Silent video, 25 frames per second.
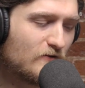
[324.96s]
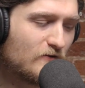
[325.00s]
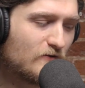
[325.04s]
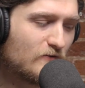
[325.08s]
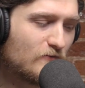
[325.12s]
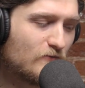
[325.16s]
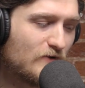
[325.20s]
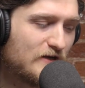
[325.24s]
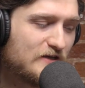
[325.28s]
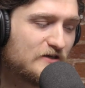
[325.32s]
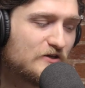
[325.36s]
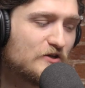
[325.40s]

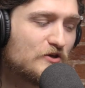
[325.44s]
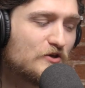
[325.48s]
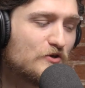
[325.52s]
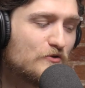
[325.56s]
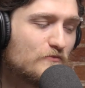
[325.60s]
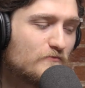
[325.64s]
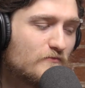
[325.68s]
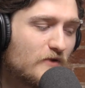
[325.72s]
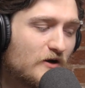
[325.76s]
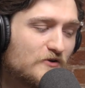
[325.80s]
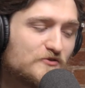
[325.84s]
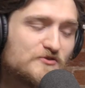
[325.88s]
When do you
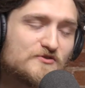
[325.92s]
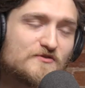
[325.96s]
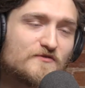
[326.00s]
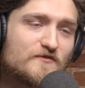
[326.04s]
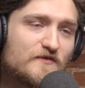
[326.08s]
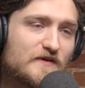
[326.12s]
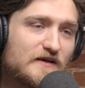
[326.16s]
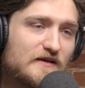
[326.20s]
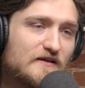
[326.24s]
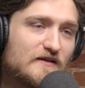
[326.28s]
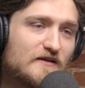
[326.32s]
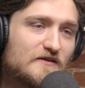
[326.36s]
most
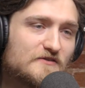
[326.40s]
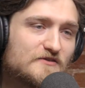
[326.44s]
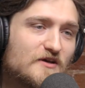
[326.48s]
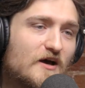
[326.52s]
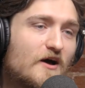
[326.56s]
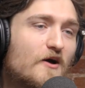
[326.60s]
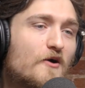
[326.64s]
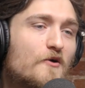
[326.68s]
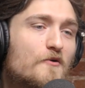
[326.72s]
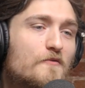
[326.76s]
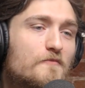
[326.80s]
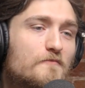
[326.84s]
feel at
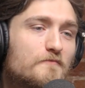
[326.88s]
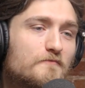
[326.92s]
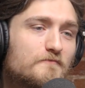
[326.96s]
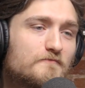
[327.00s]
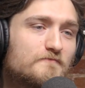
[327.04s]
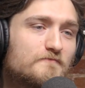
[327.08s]
home?